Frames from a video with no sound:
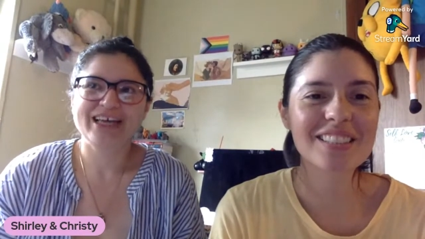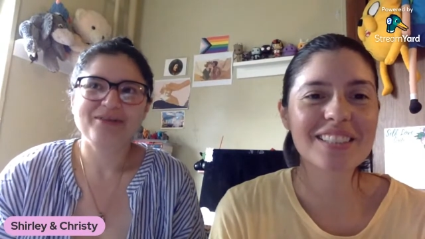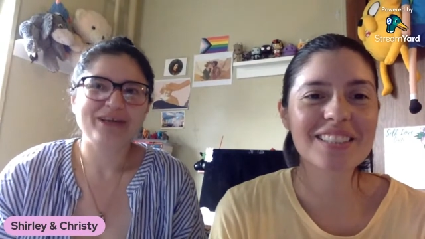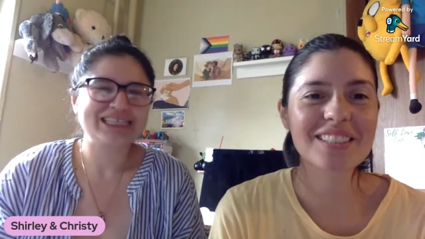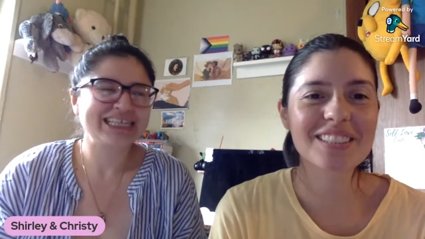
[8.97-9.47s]

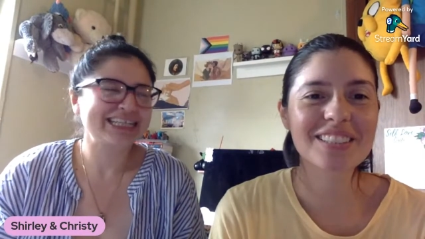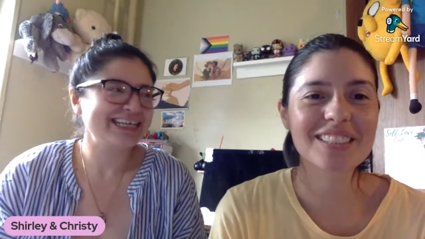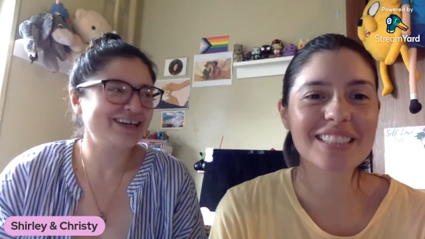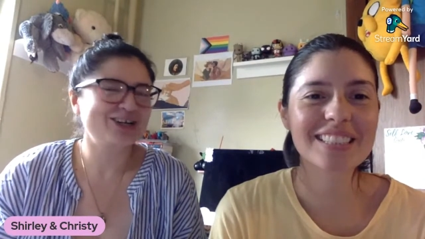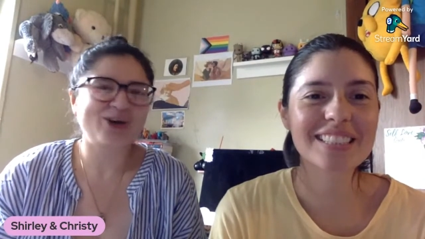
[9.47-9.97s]

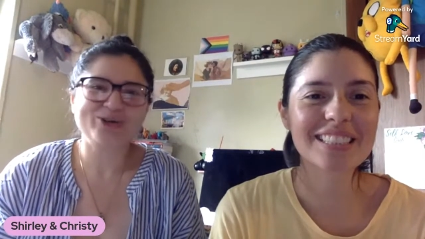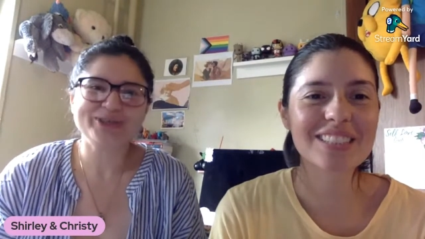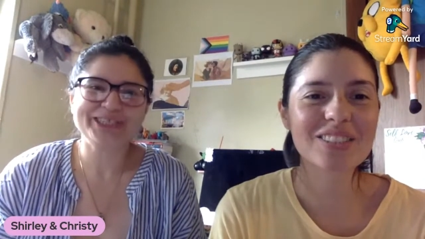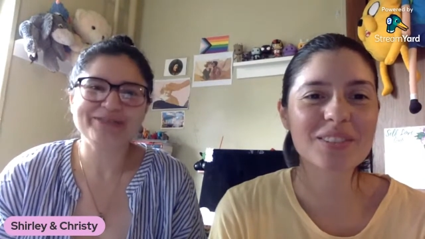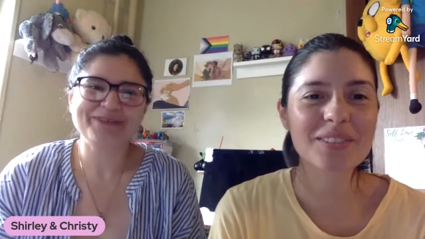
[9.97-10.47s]
Speaker 1: basically an
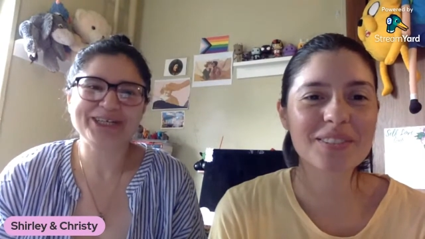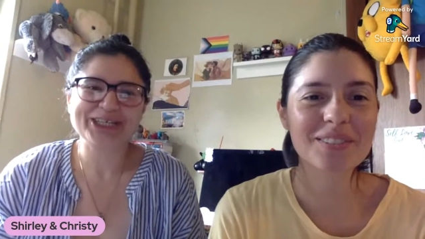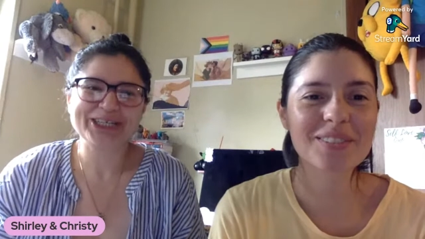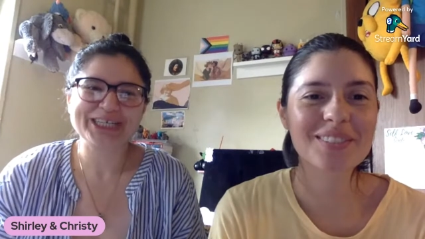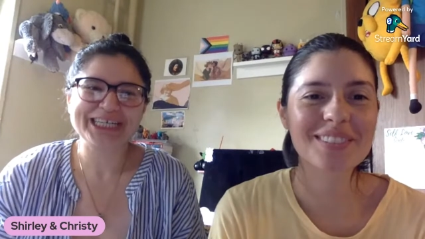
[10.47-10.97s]
oldie but
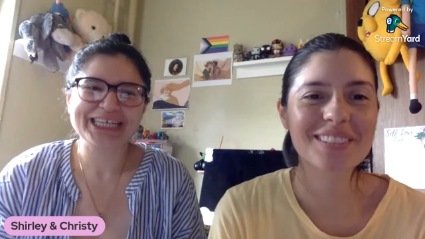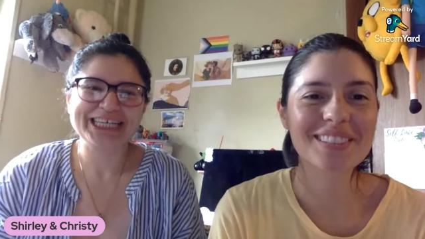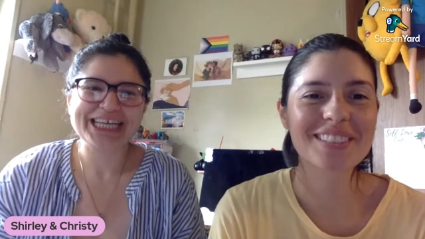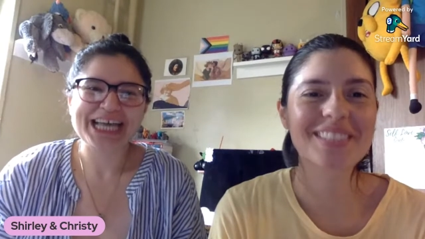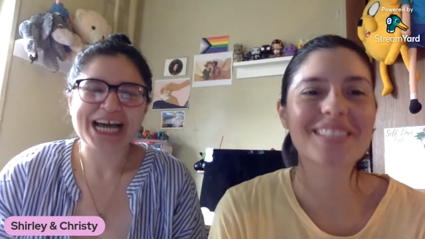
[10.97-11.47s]

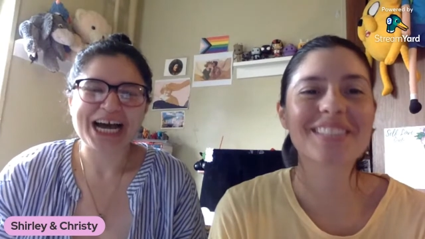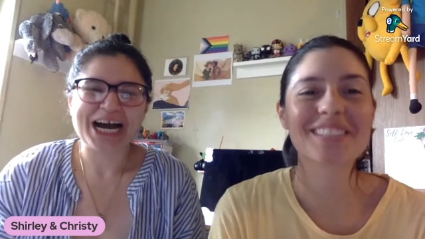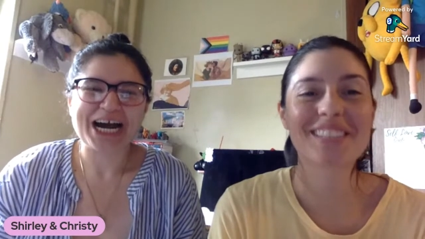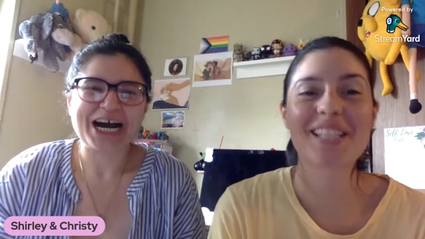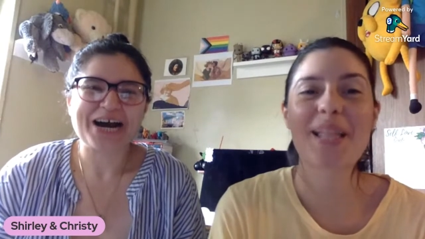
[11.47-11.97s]
goodie,
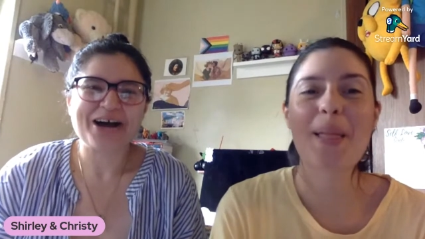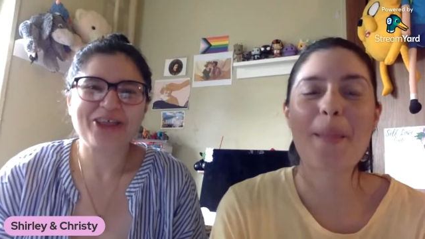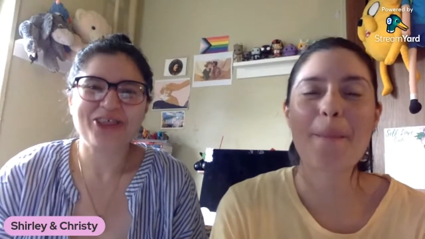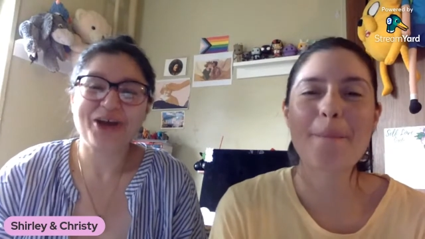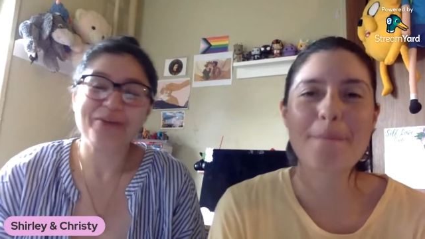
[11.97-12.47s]
The
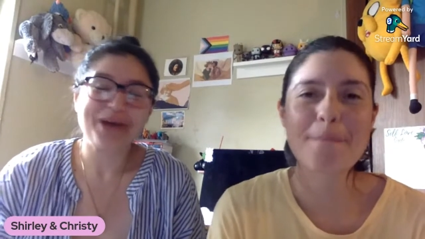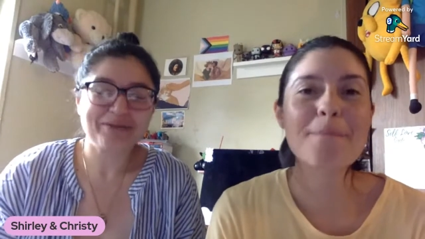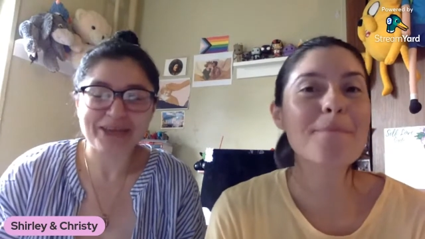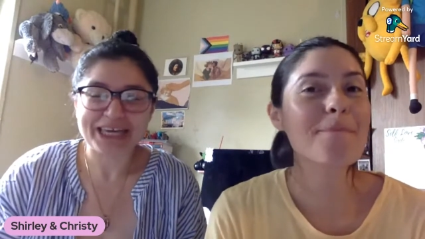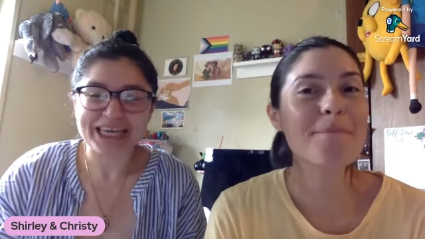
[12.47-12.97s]

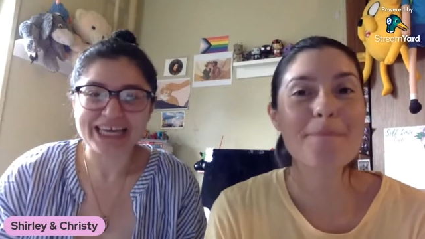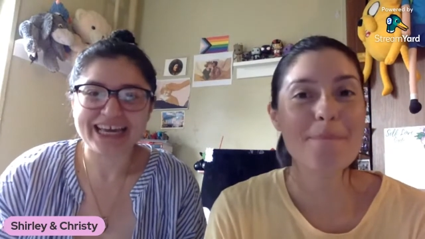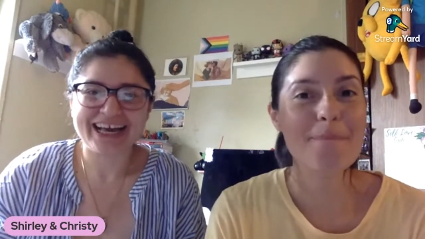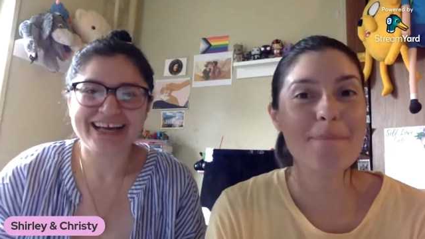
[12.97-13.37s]
Mummy.